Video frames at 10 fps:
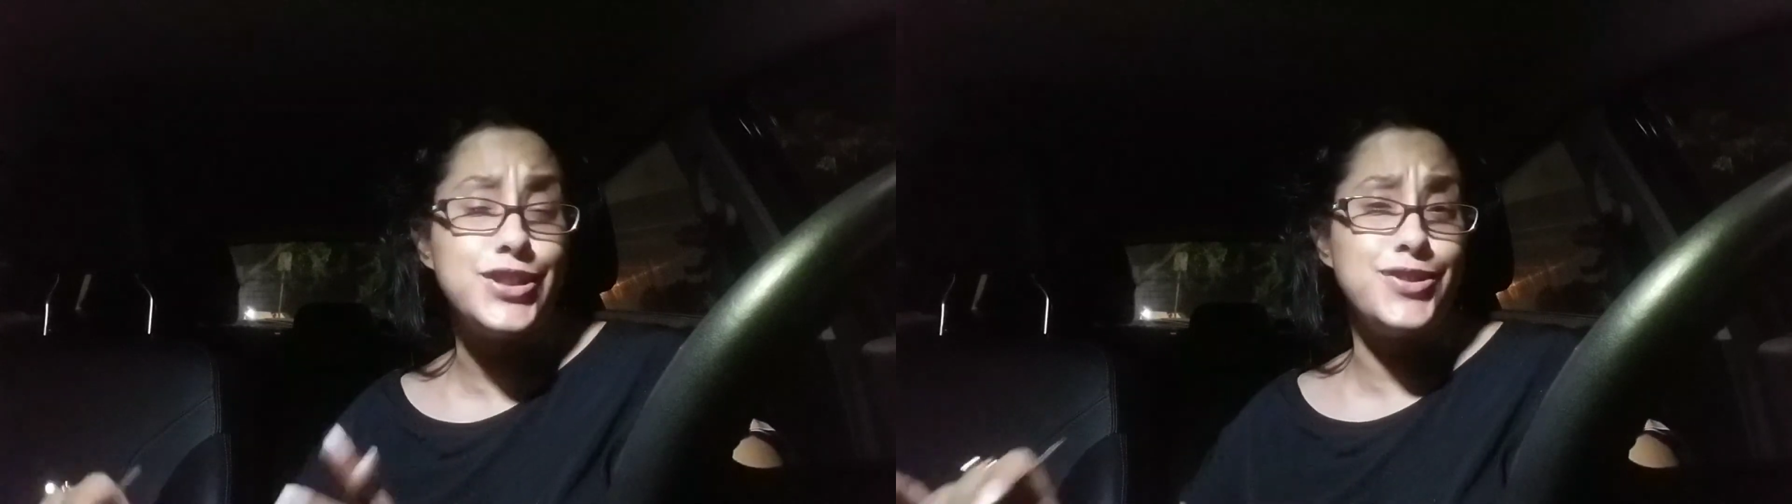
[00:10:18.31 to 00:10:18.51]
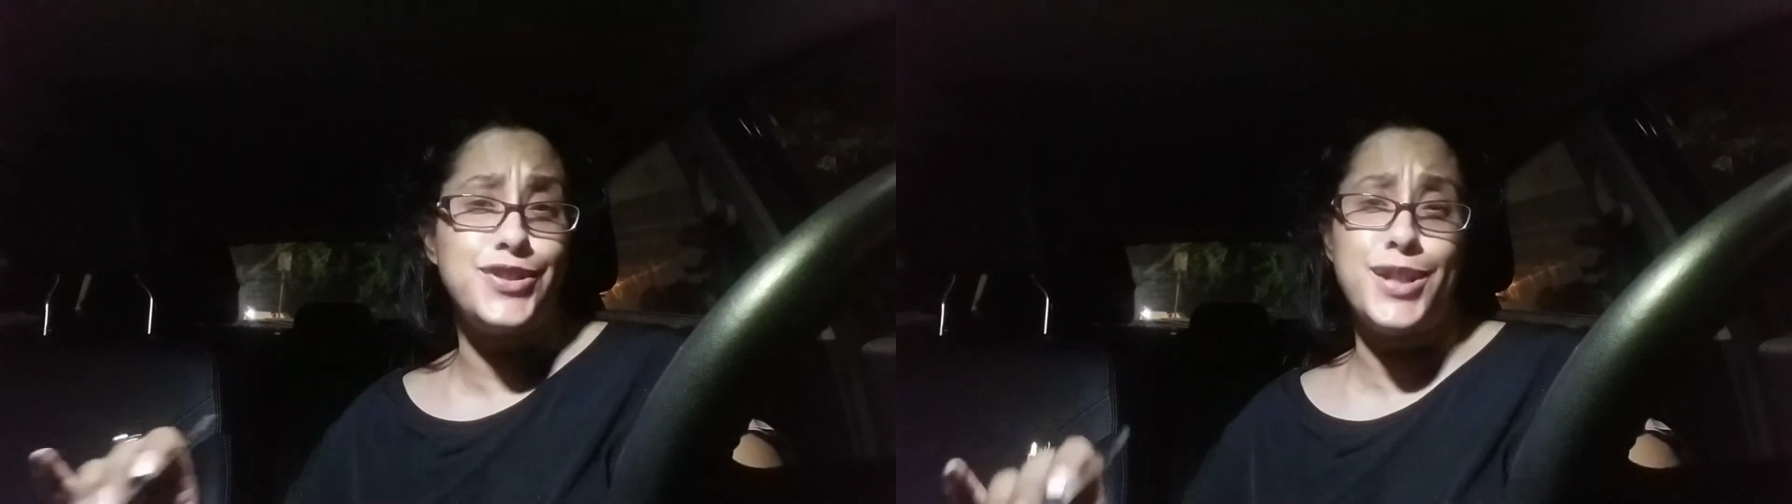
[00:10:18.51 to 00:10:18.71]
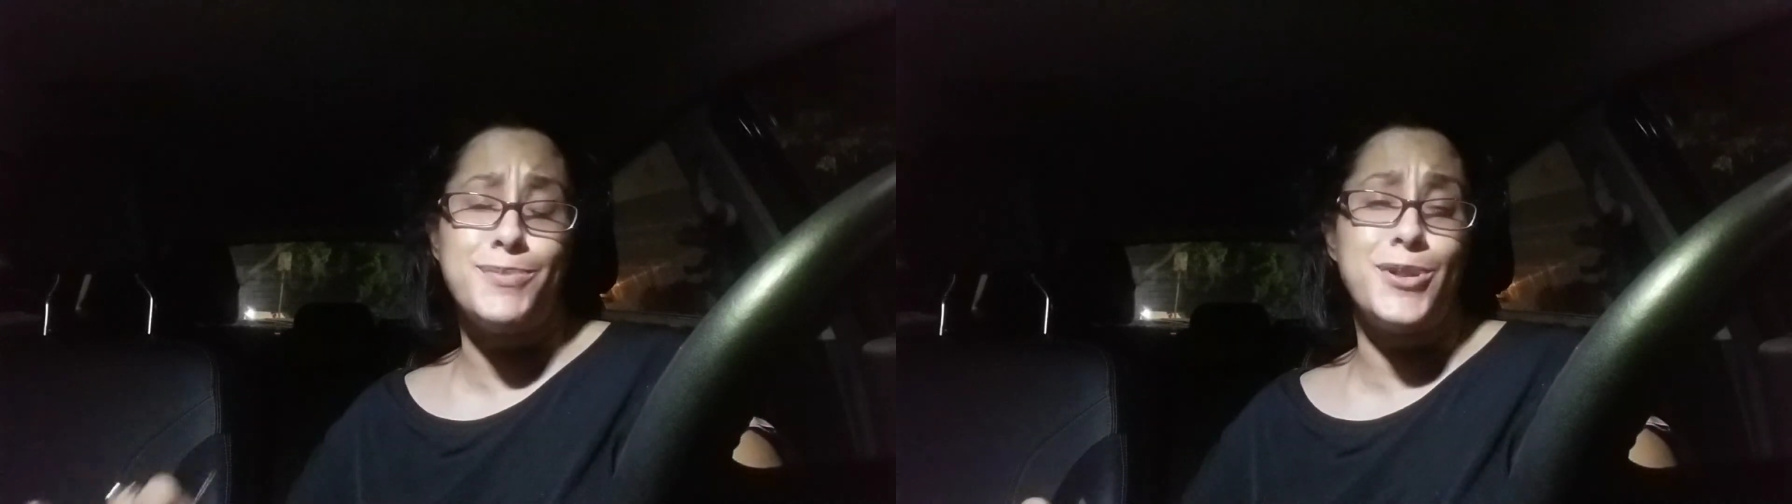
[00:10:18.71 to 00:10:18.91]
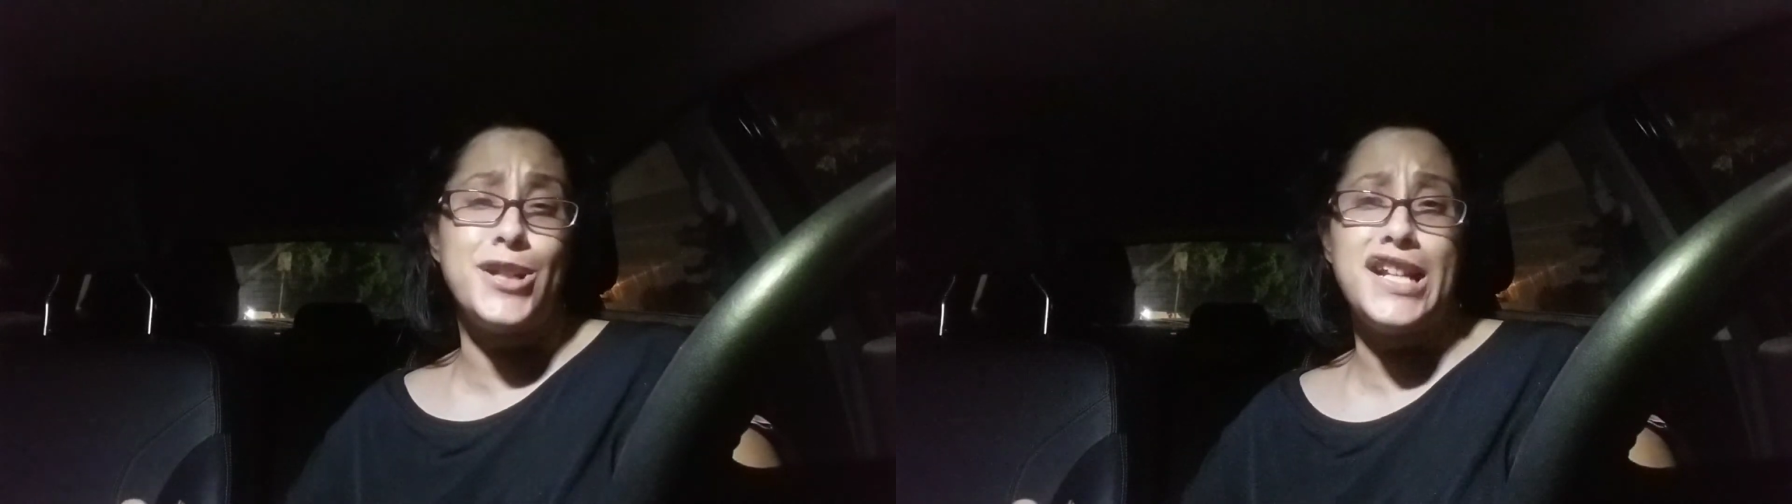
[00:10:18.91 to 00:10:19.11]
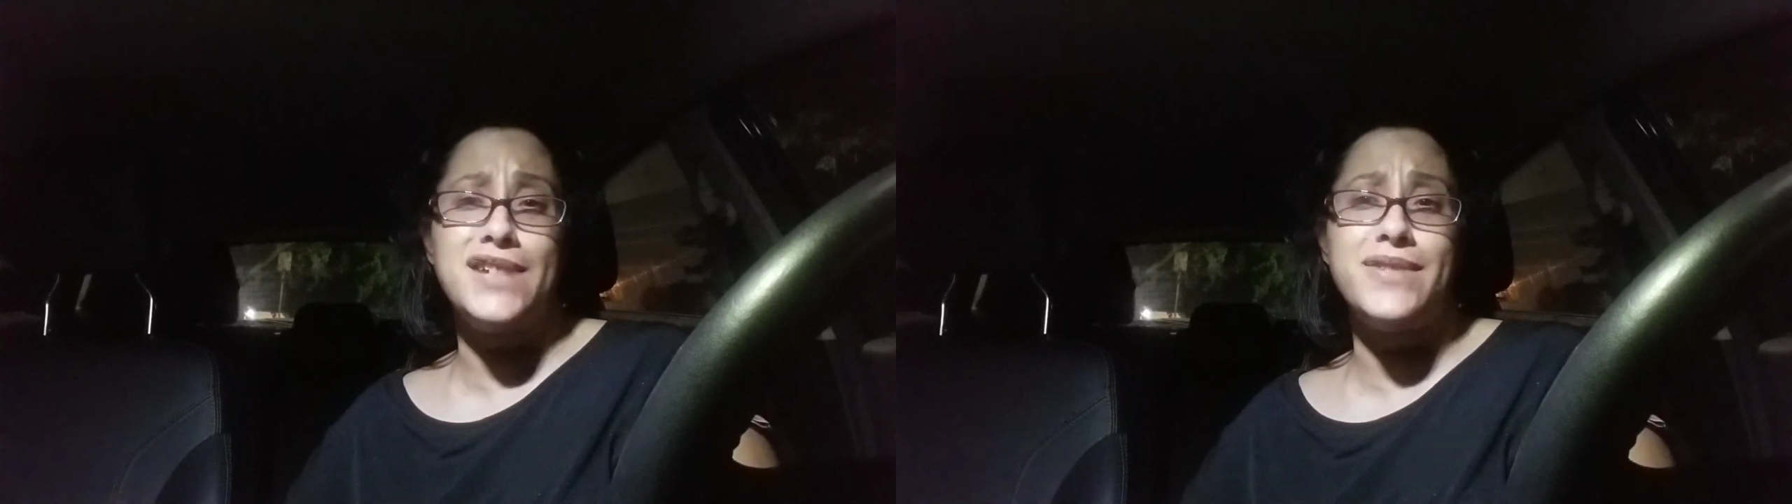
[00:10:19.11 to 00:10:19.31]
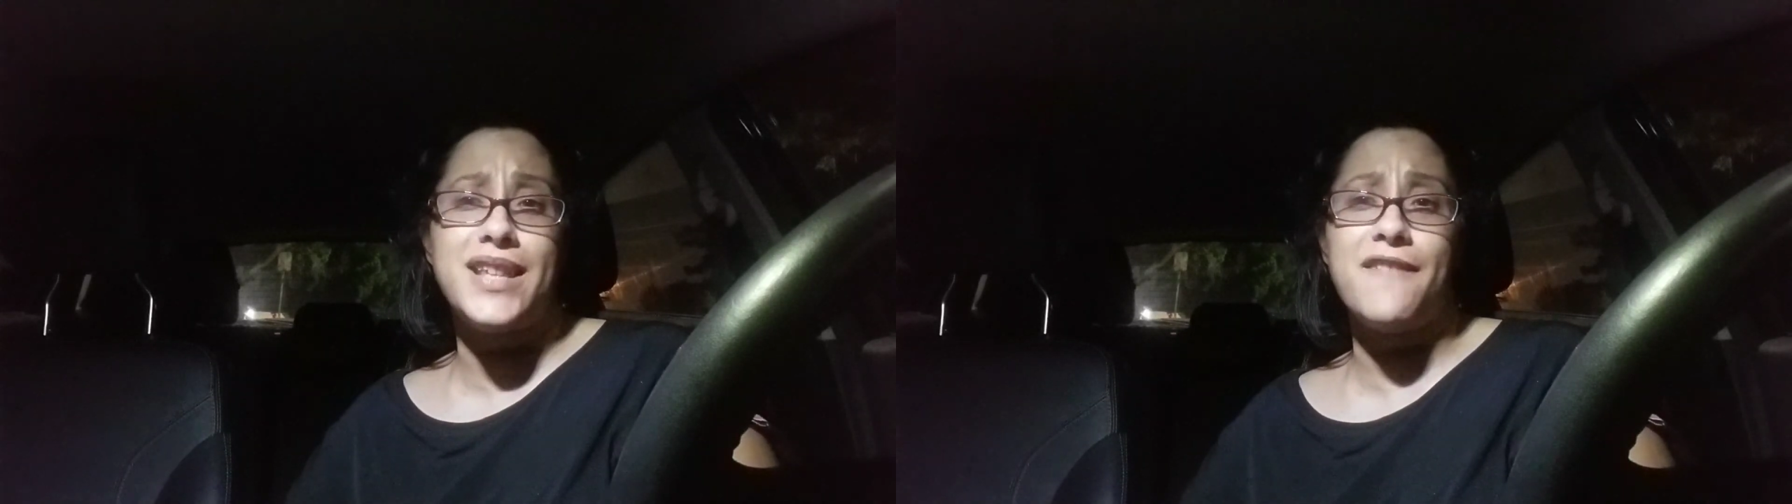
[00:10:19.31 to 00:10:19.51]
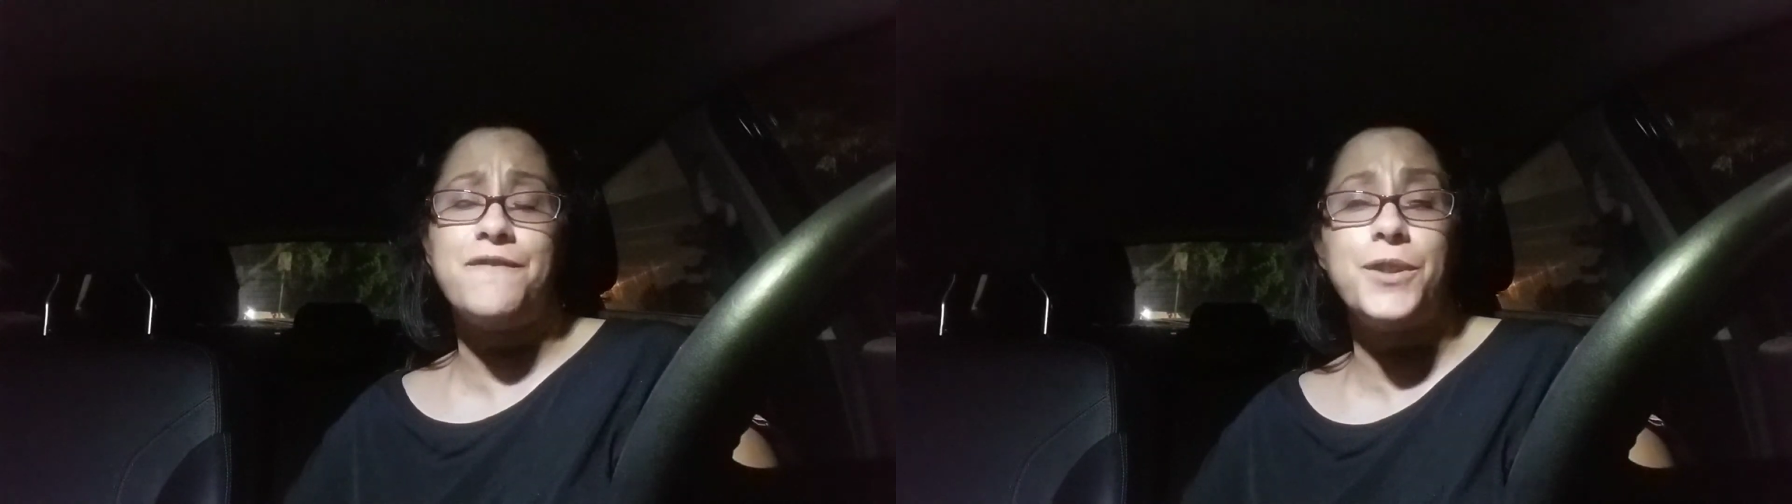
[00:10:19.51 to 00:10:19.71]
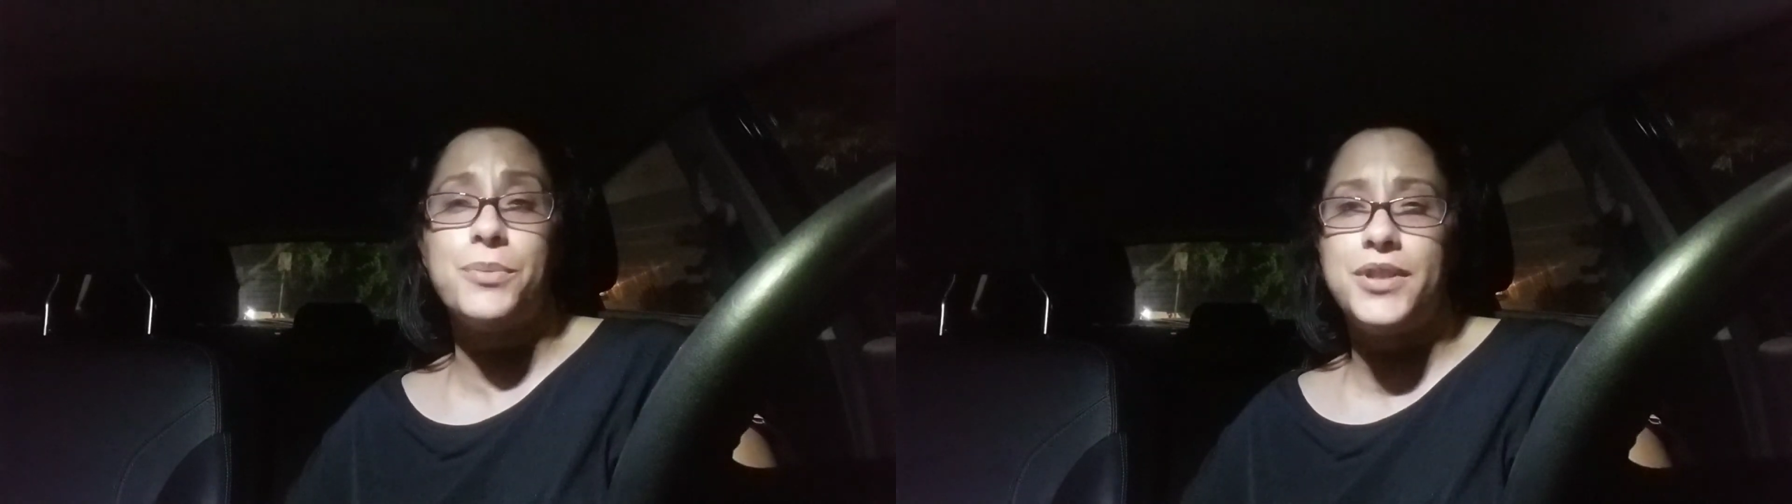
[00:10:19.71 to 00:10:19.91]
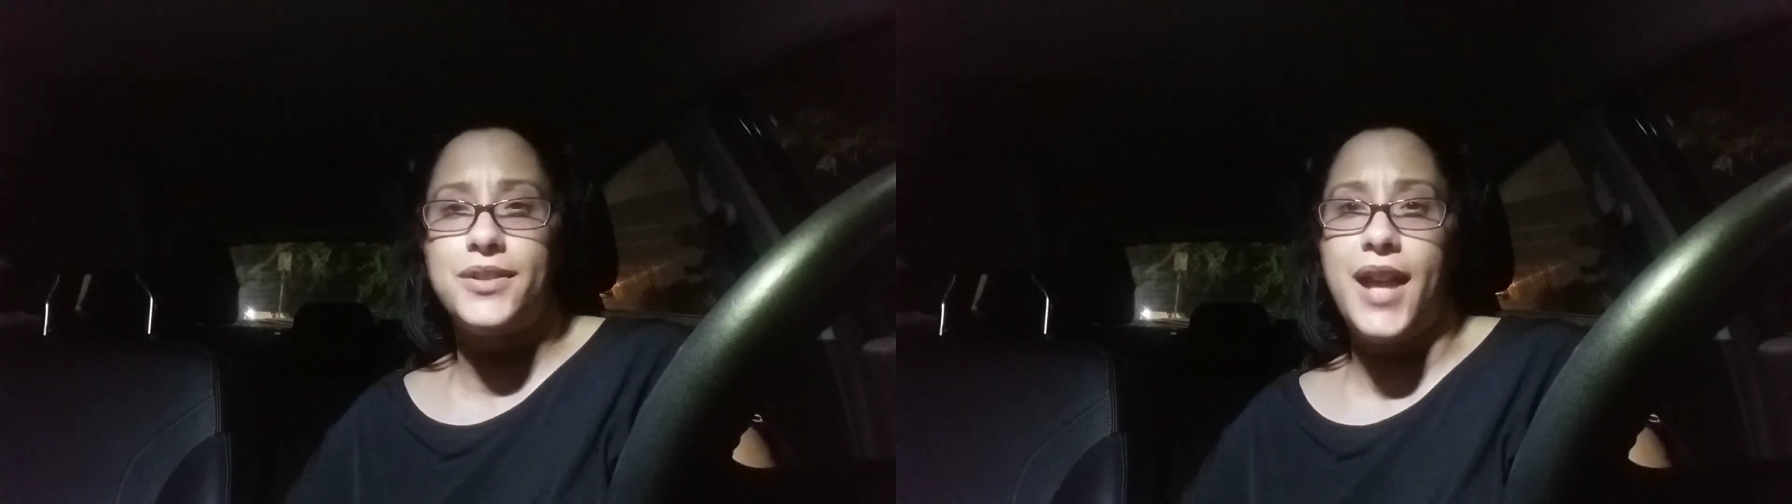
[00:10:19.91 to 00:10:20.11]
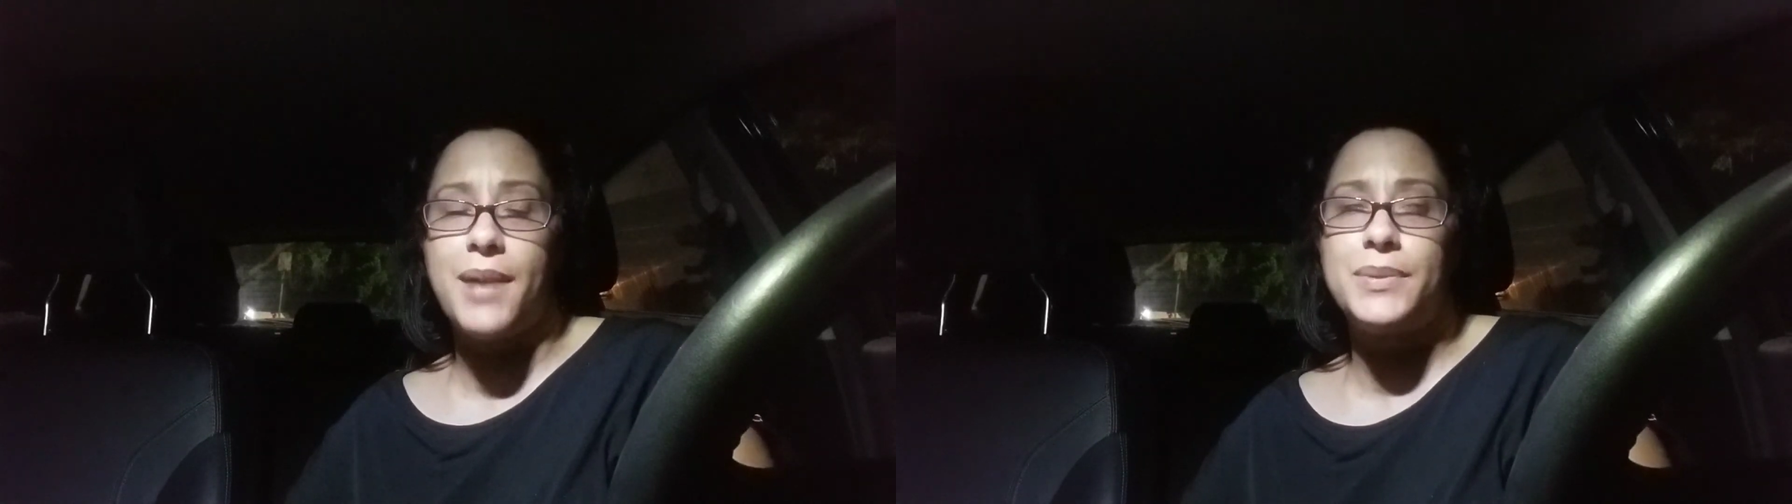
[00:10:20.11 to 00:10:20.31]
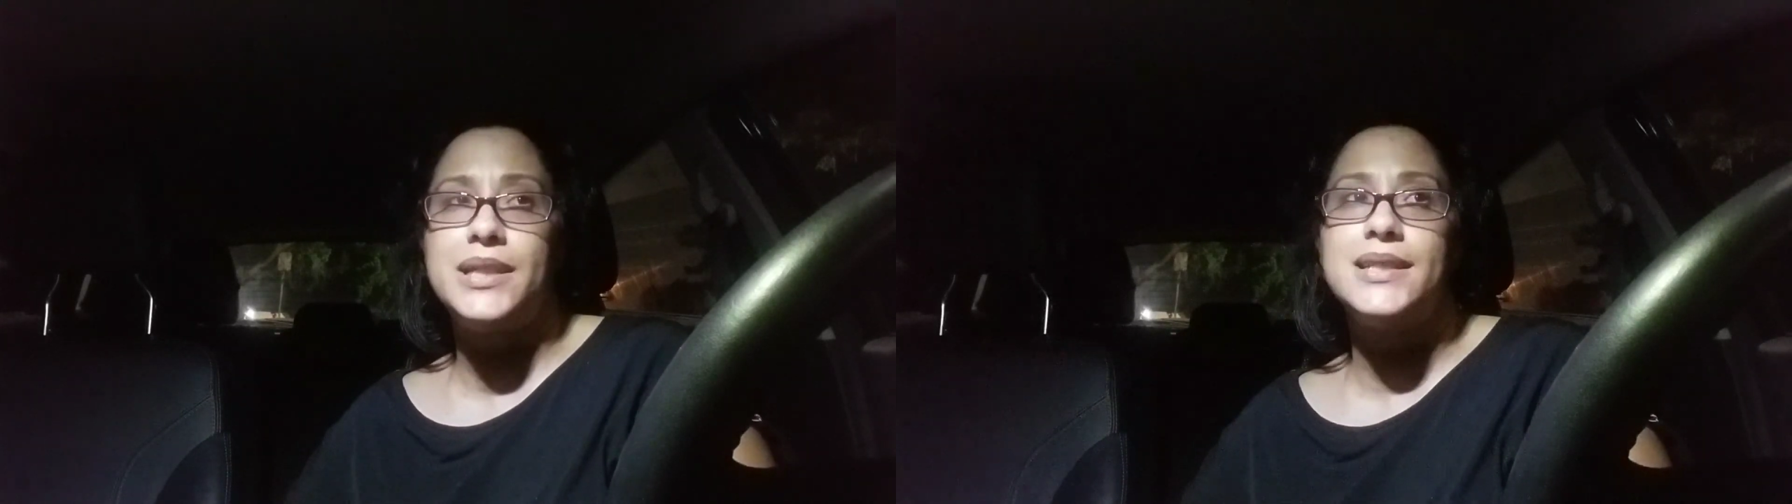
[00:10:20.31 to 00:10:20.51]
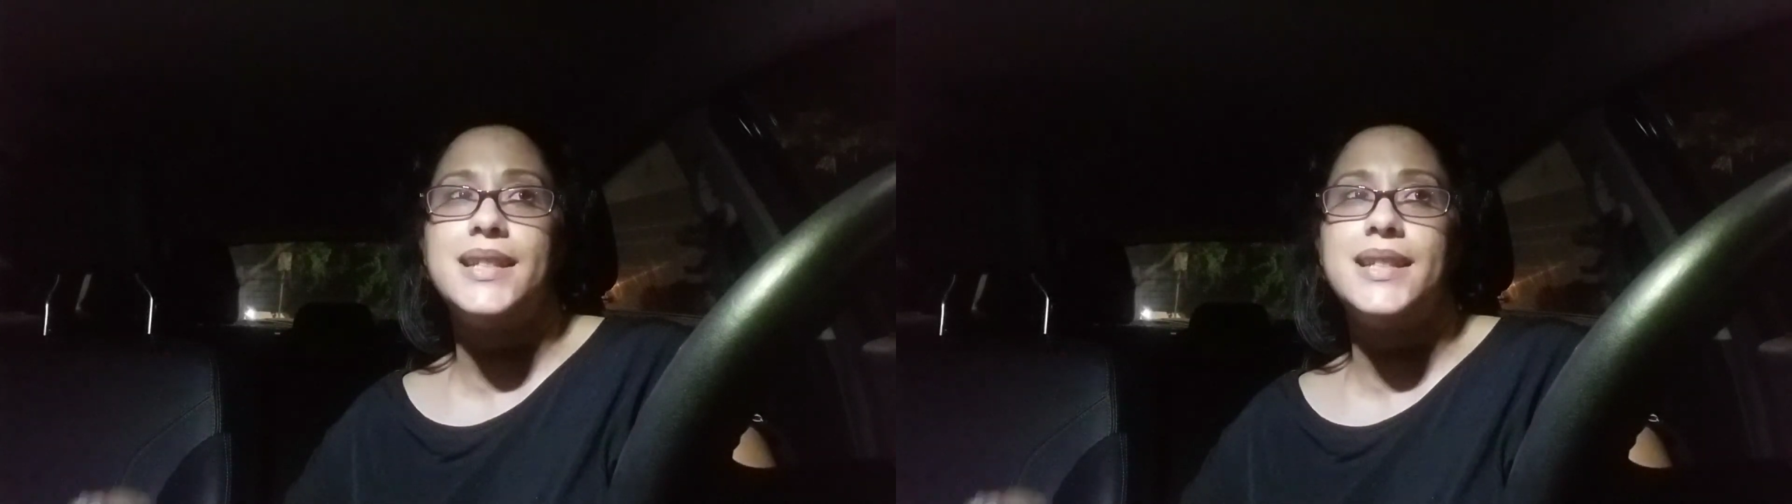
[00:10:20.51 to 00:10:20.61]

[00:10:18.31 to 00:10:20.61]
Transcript: Tuesday morning when that full moon happened,